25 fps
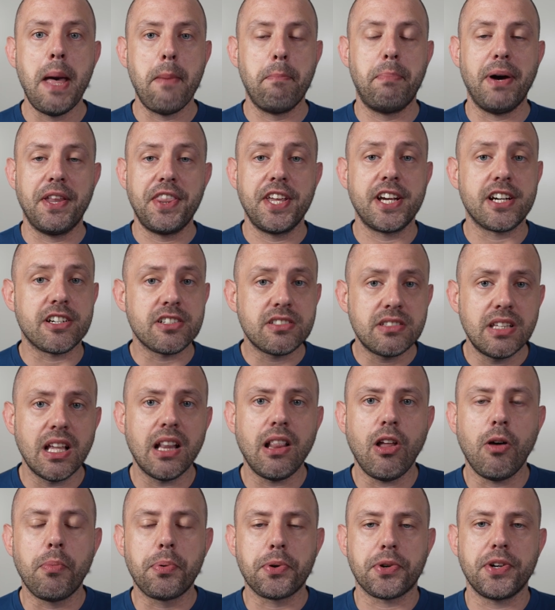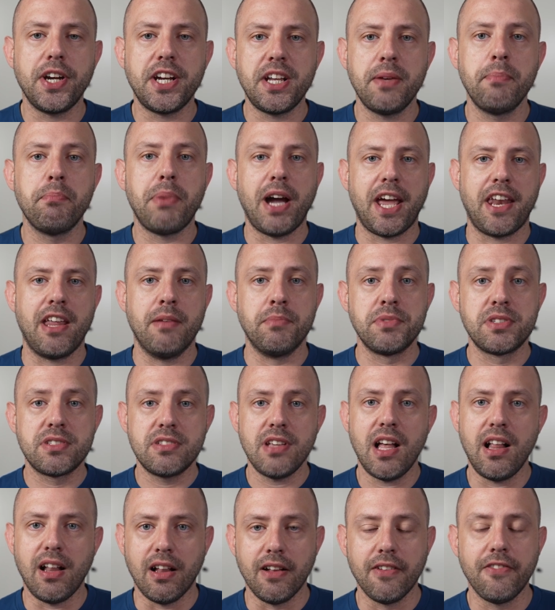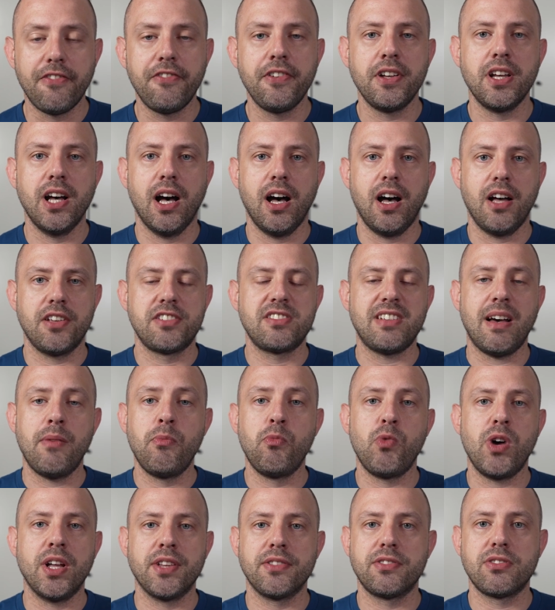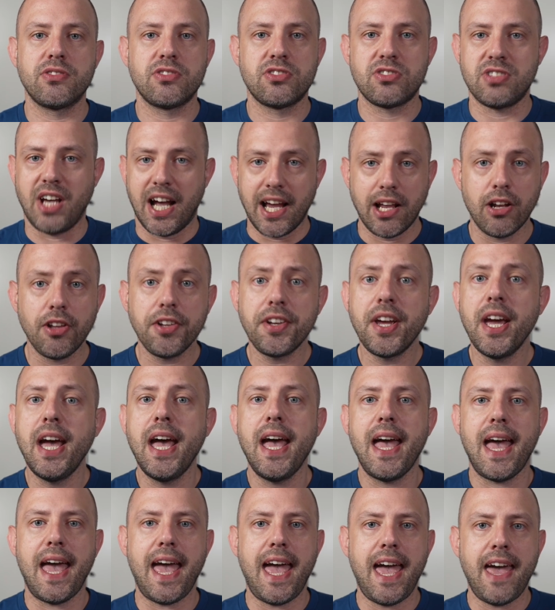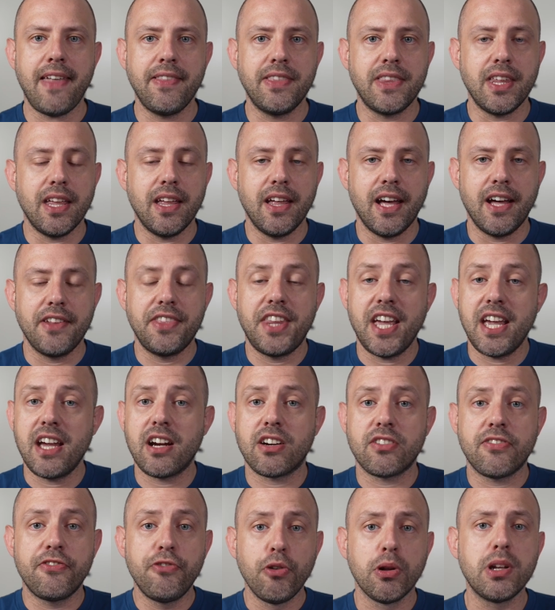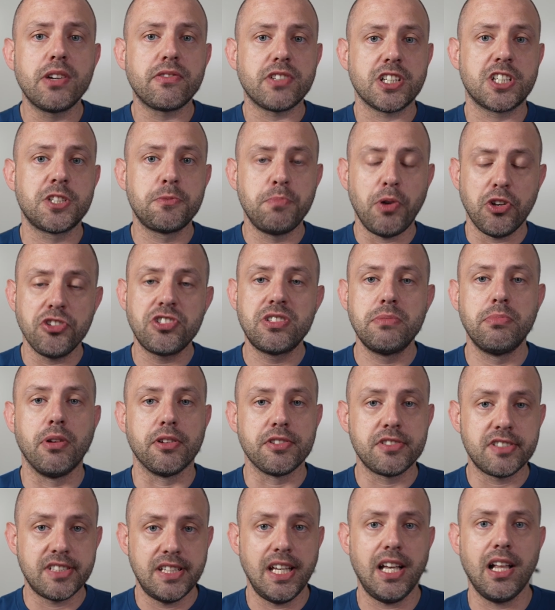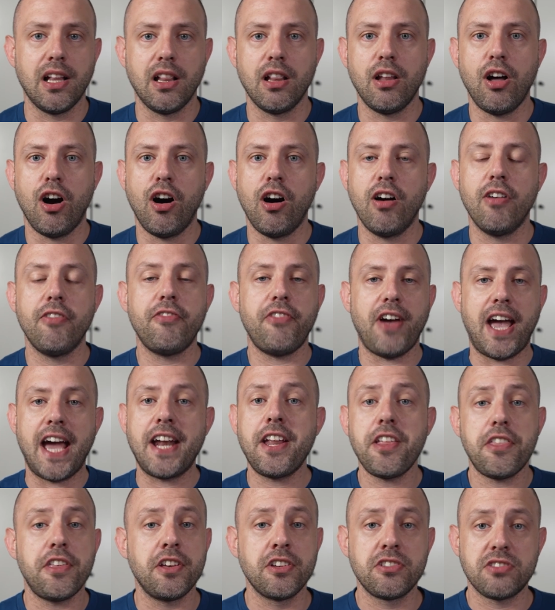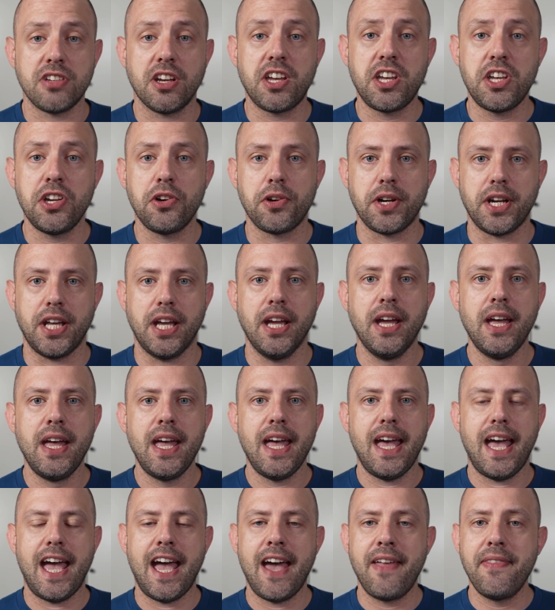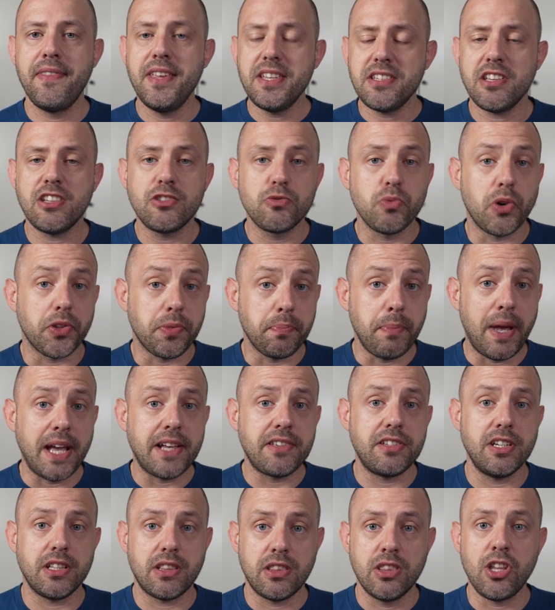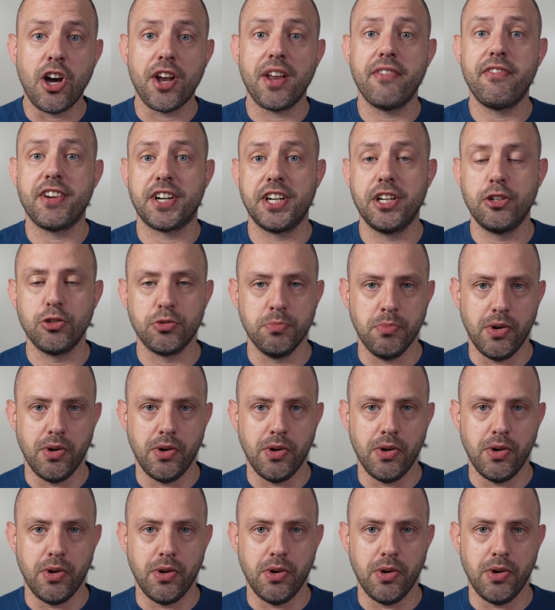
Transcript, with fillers: but they are still operating by themselves, uh, somewhat siloed, and uh, they are fully responsible still of anything security. And this is what makes it not a very good